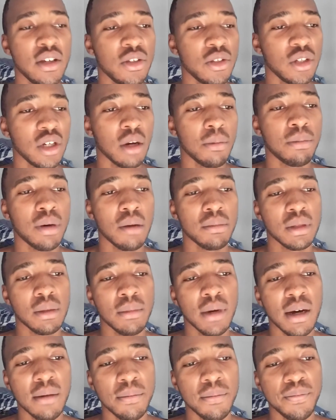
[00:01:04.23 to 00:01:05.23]
So you go pump
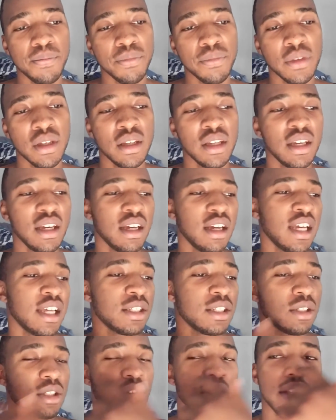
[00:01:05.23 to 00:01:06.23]
them up.
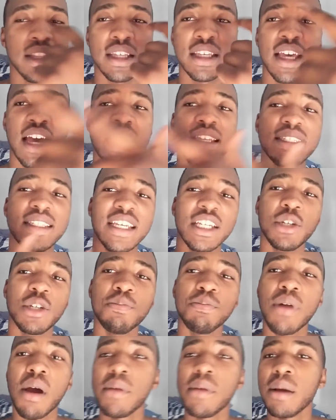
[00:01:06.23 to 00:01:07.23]
As you're at the gas station
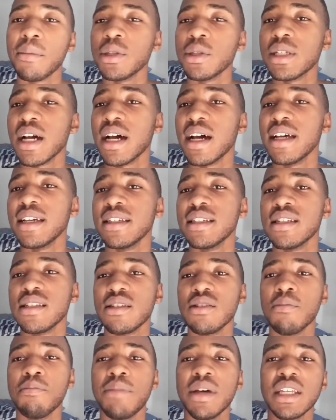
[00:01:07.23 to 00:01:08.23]
pumping up your
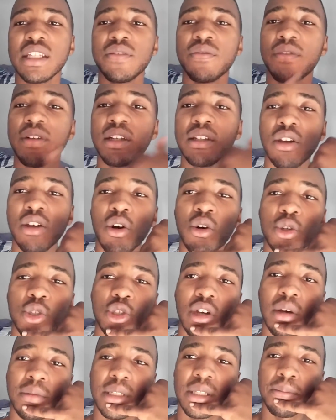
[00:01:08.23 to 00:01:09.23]
tires, your best friend calls
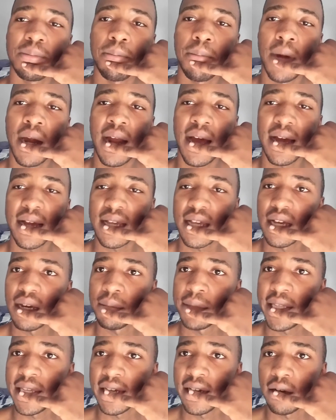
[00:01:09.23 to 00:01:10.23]
you up, says, "Brad,
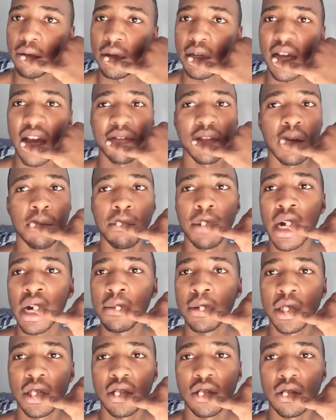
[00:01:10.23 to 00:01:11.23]
come down, we're having a
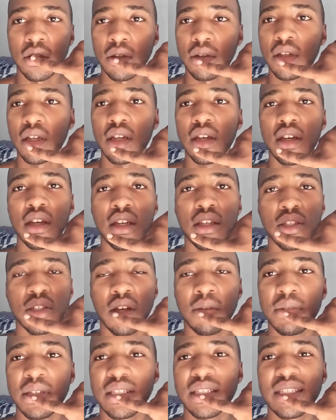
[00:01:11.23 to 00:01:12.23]
barbecue. It's
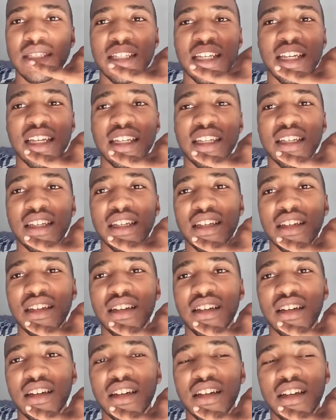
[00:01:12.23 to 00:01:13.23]
gonna be sick."
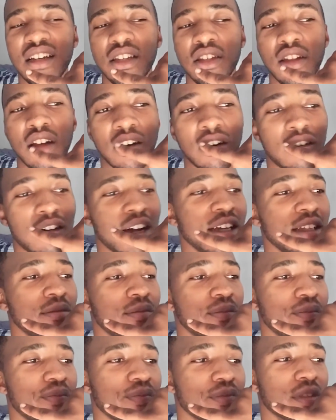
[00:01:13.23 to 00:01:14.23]
You're like, "Alright,
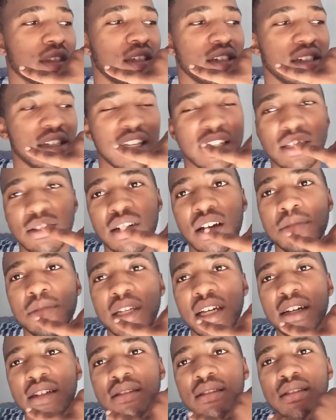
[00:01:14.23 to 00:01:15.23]
I guess I'll come
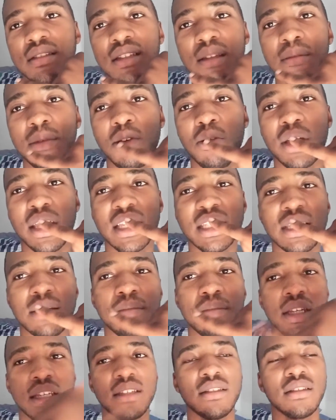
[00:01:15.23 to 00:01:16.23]
down. Let me go get
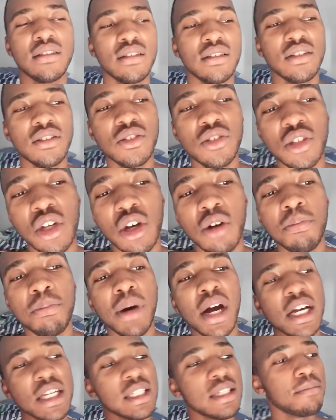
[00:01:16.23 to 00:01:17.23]
some meat." So you go
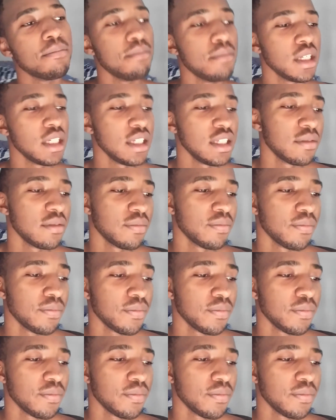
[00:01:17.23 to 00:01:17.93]
buy some meat.